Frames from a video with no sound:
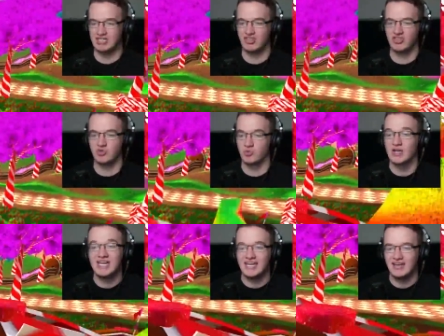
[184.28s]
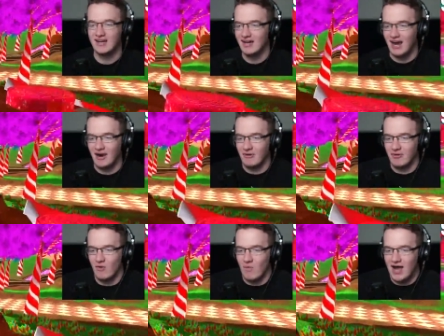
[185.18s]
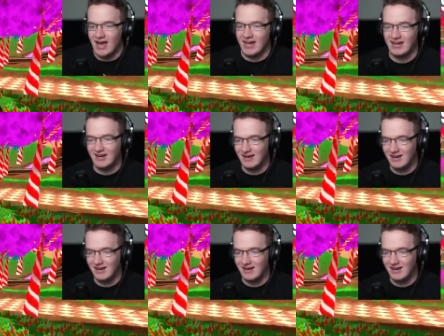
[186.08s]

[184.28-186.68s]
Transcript: to three. I don't know why.